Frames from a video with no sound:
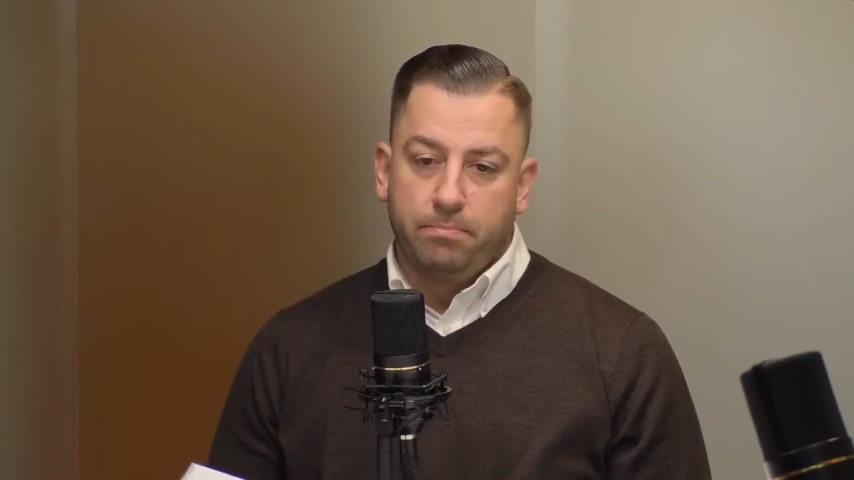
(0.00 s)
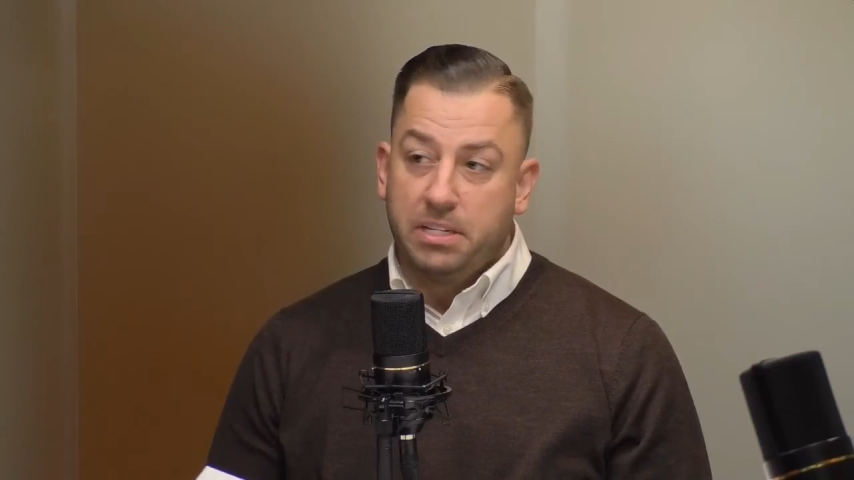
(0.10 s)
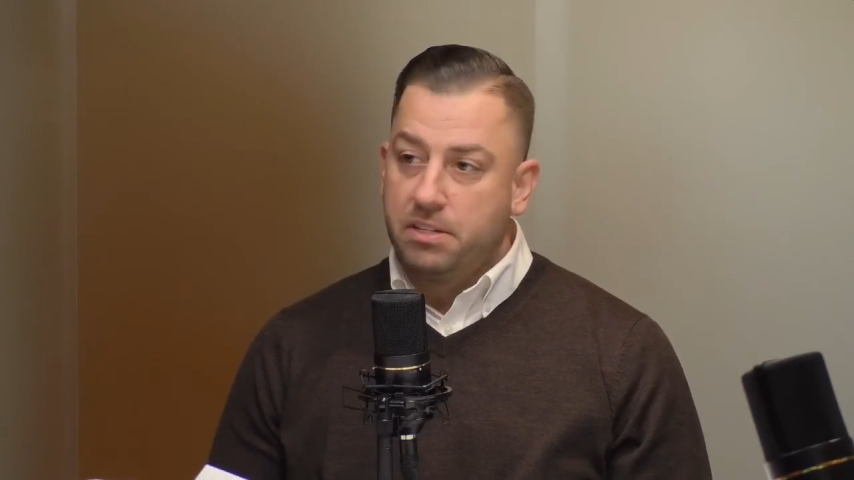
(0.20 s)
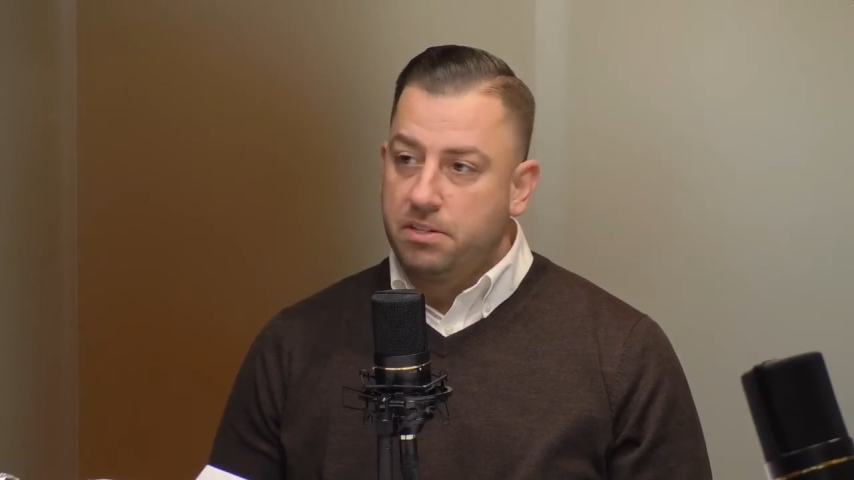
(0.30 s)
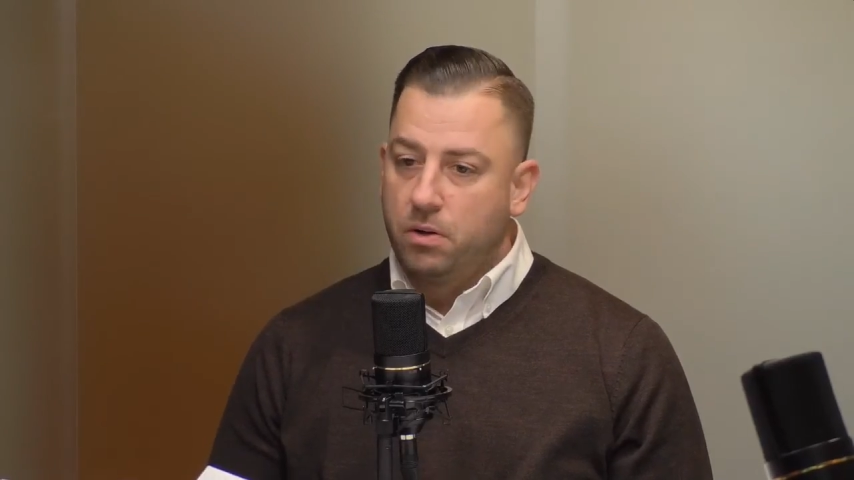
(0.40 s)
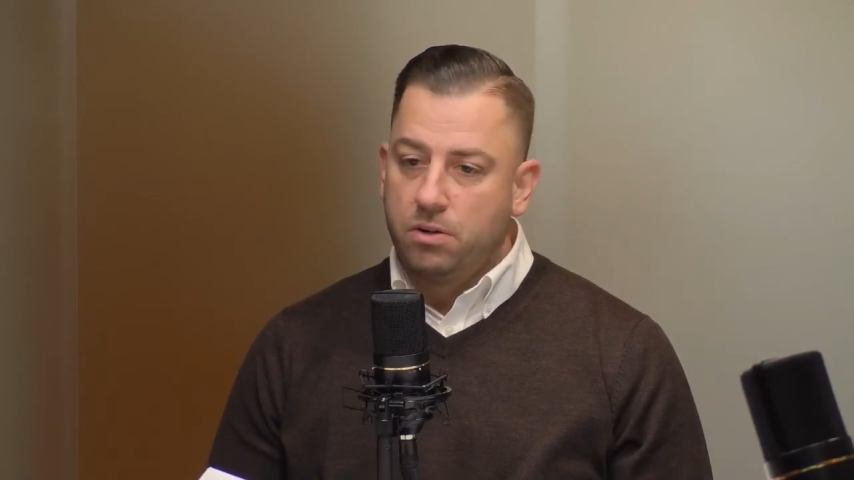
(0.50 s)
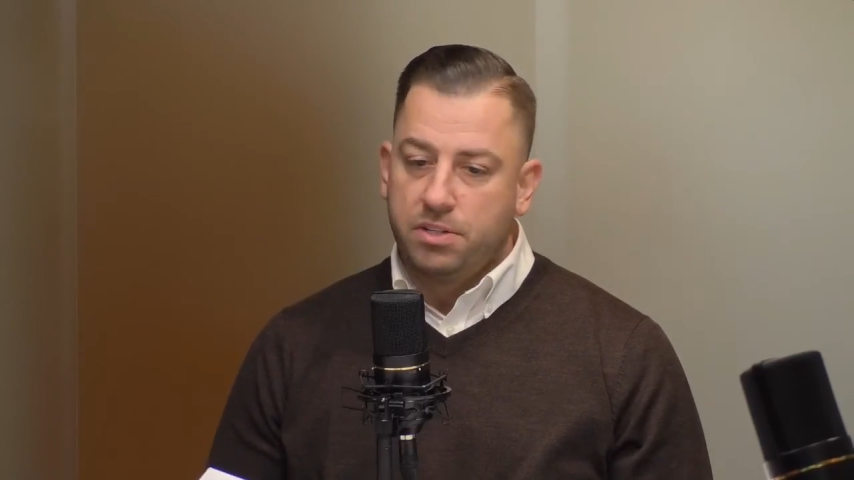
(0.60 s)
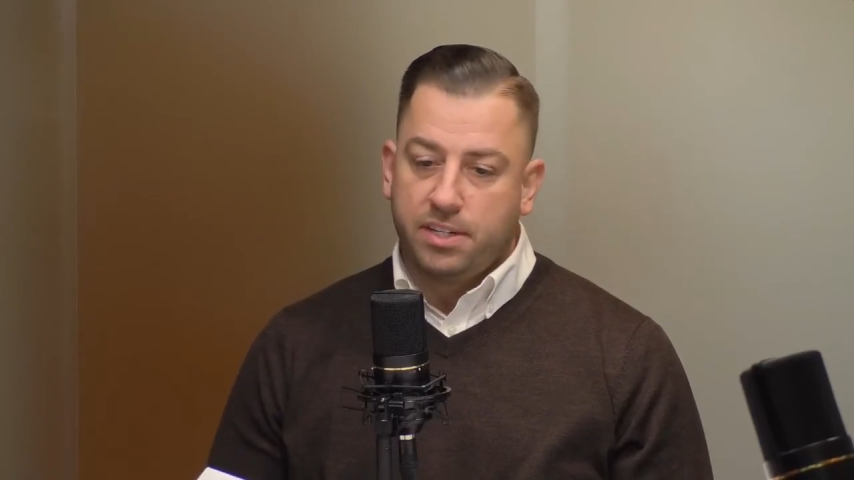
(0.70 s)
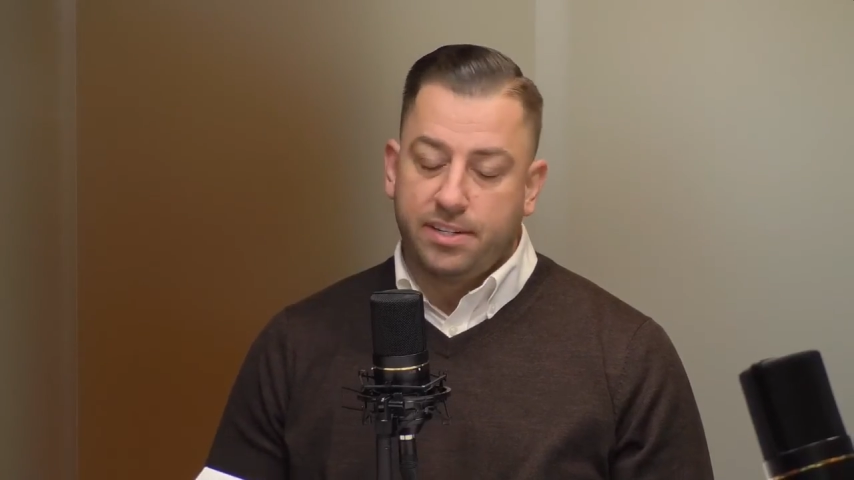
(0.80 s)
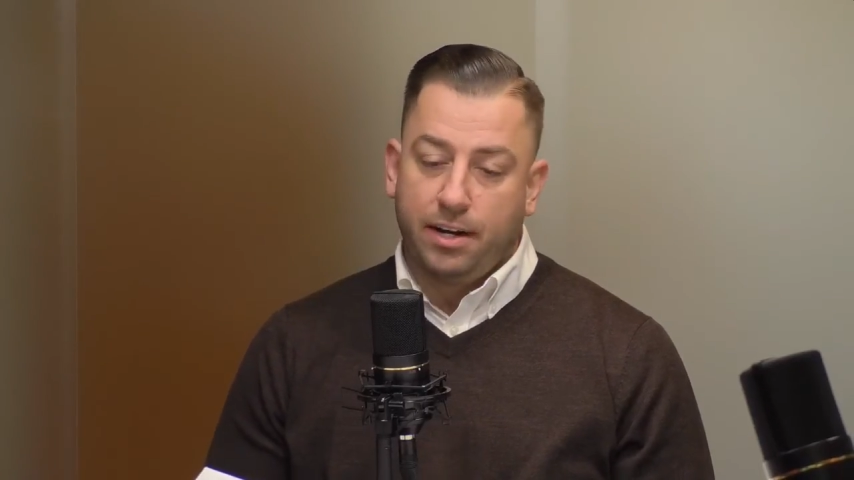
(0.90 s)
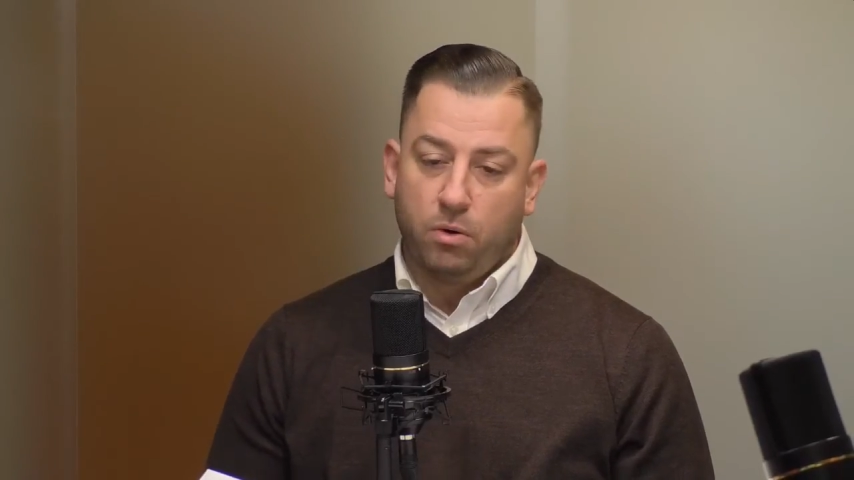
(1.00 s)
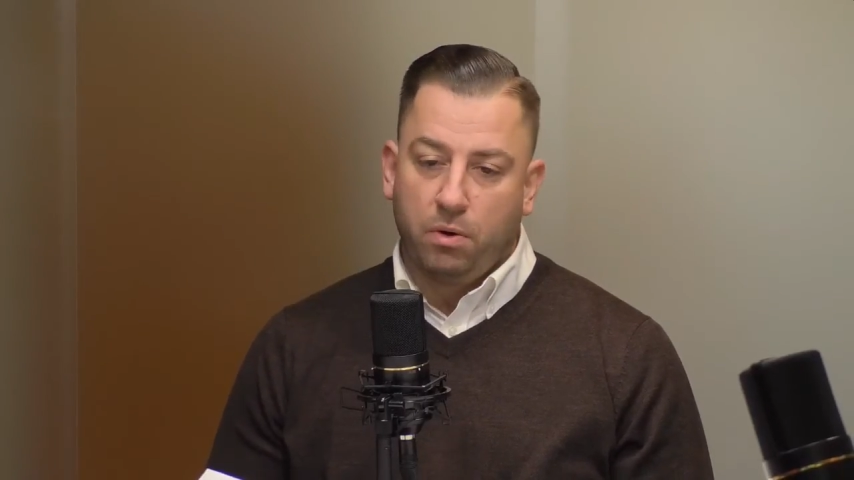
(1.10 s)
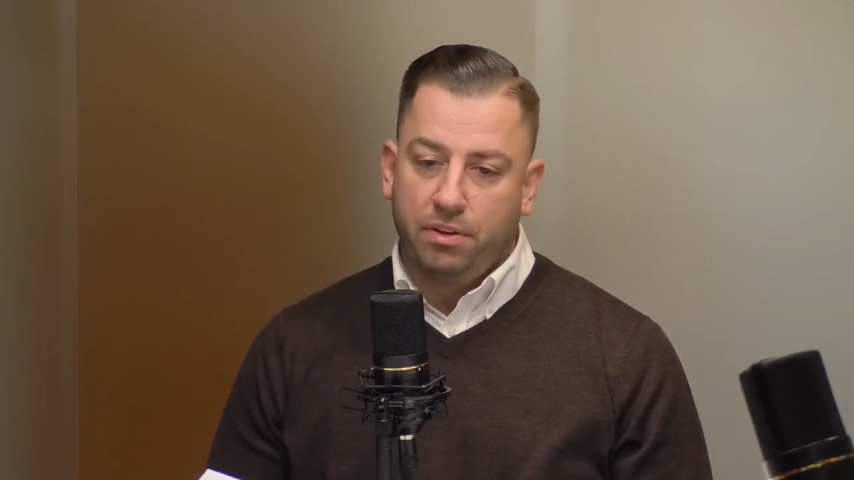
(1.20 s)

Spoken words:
business owners, et cetera,